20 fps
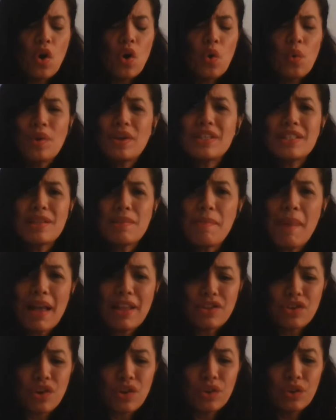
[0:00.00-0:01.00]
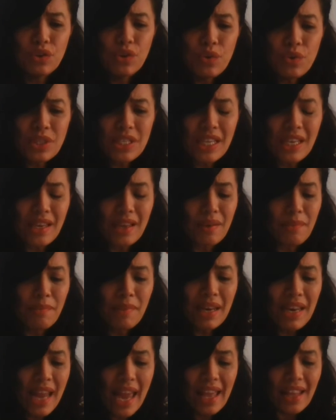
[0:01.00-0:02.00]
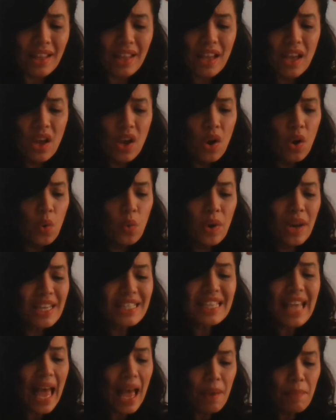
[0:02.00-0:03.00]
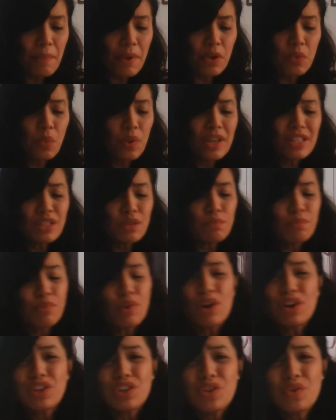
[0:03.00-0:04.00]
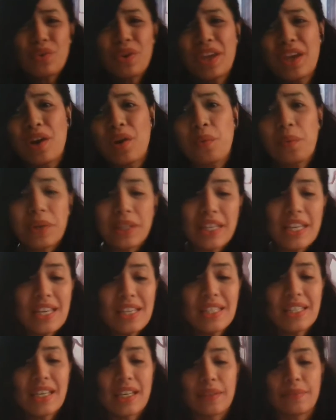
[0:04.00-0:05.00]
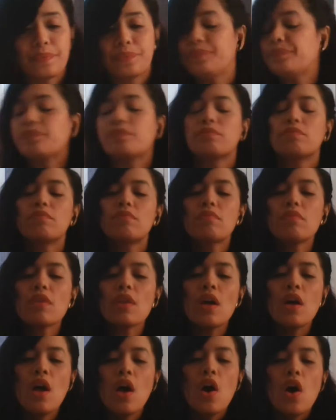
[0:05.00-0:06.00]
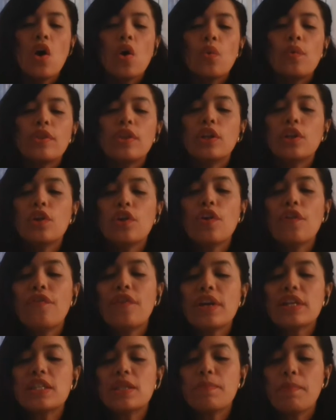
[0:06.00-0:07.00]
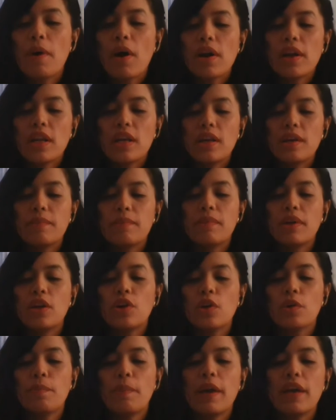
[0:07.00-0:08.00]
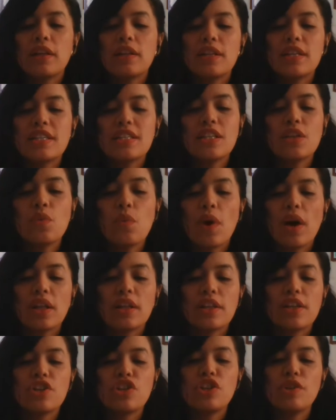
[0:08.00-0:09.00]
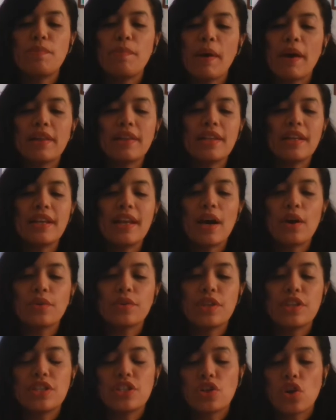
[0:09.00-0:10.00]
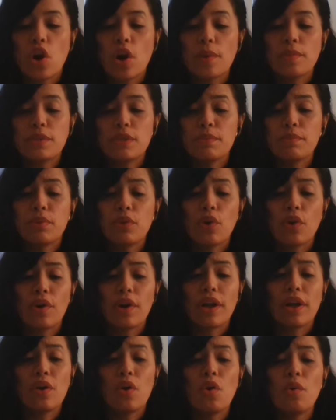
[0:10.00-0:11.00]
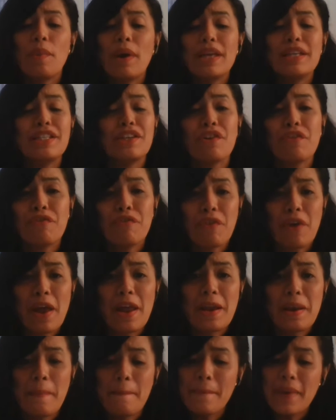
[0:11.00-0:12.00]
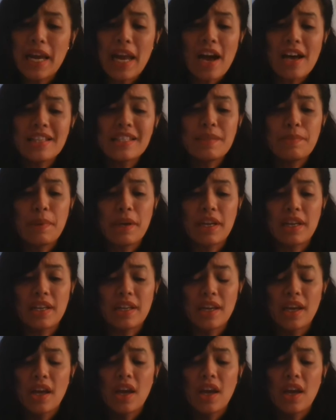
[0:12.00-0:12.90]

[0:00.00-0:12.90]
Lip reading: What is the matter? Lucy, Manette, what has happened? What has brought you here? What is it? With a look fixed upon him in her paleness and wildness, she panted out in his arms, imploring, "Oh, my dear friend, my husband!"